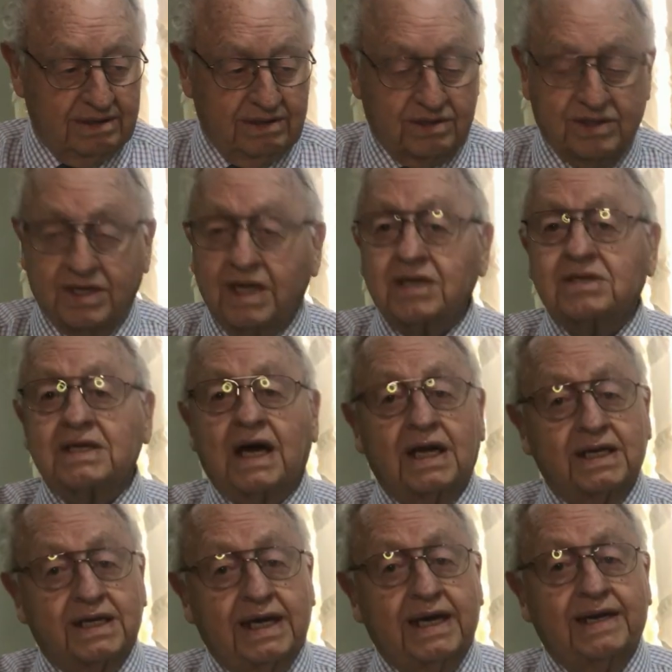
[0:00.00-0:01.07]
"She's
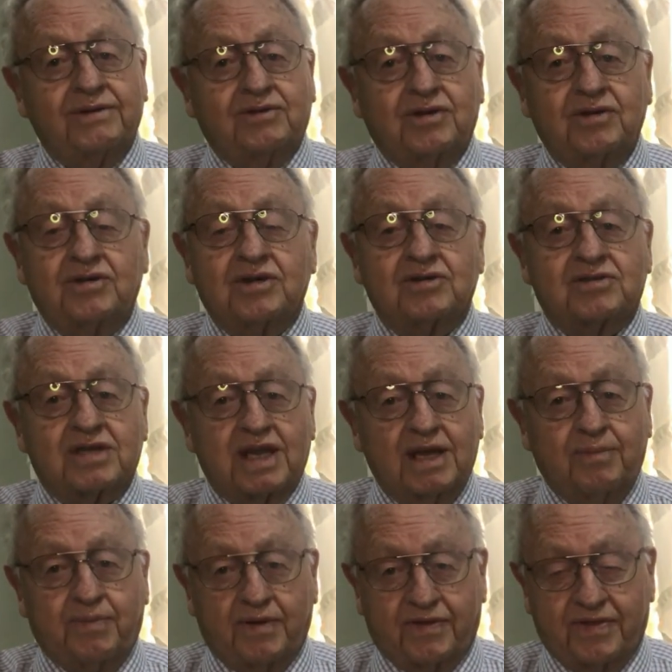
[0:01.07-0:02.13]
not dead, she just
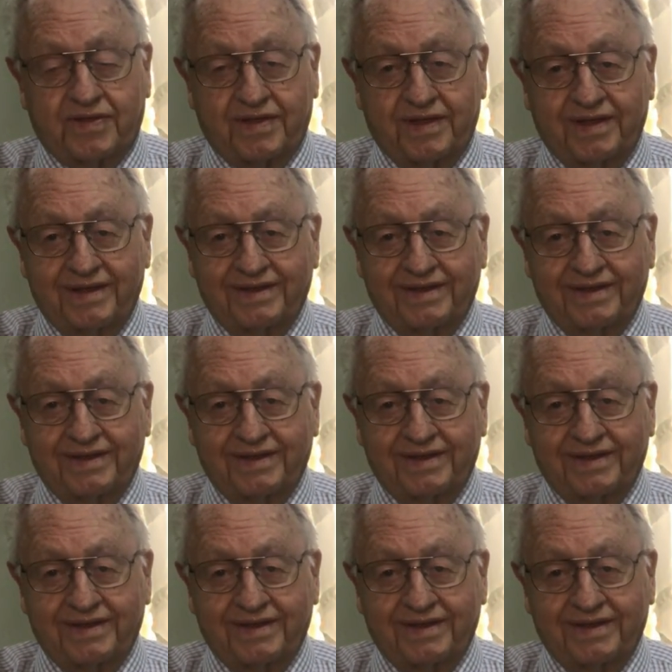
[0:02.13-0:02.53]
sleepeth."